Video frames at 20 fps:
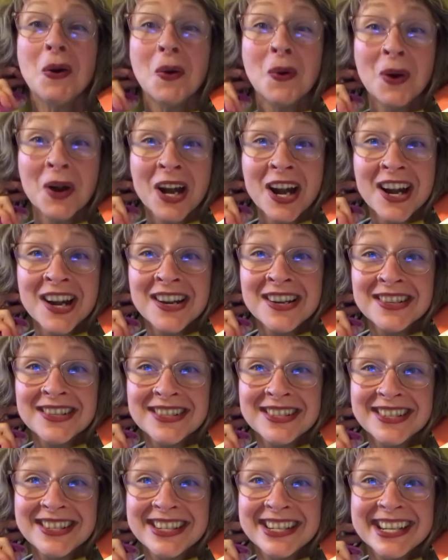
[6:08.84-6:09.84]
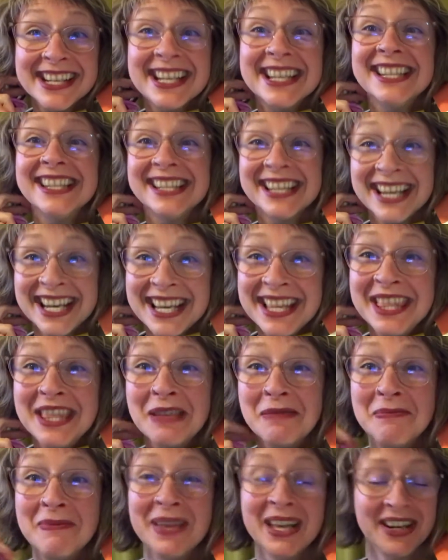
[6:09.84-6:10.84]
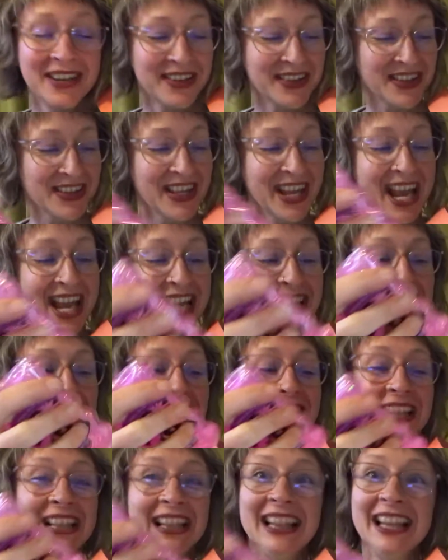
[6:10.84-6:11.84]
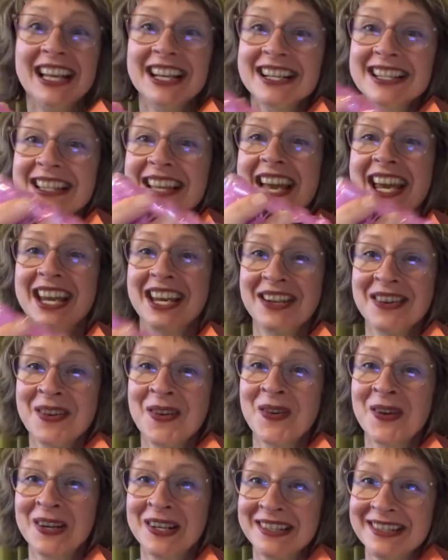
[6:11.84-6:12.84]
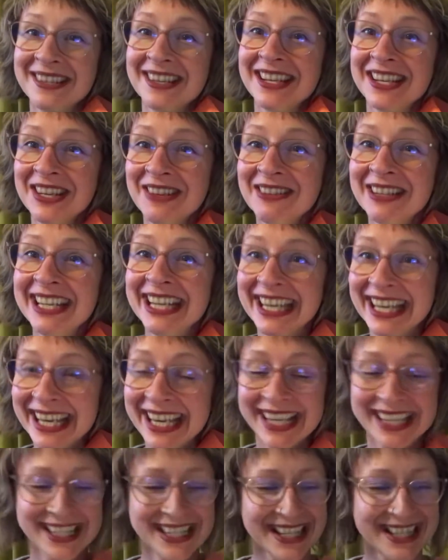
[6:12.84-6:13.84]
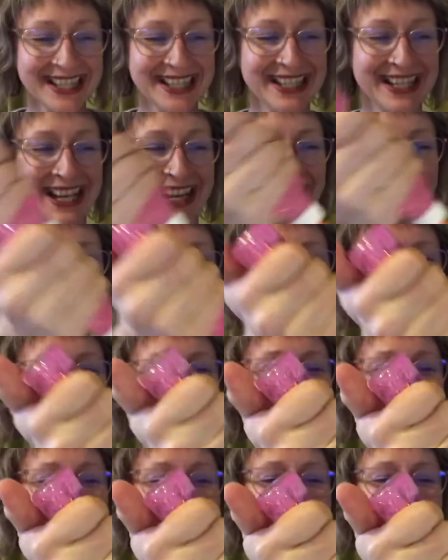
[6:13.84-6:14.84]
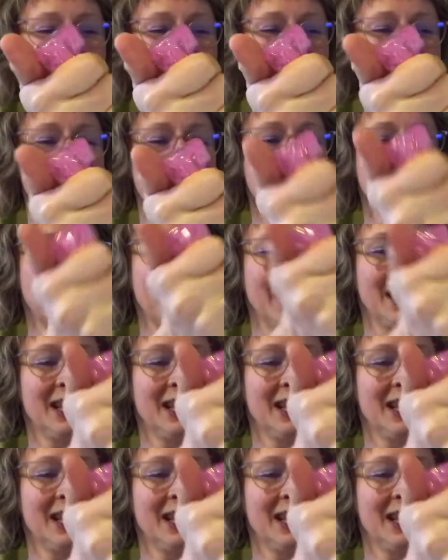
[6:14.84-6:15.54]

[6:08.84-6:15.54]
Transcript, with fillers: orange is in the middle. And it looks like an orange that you would eat, doesn't it? Now my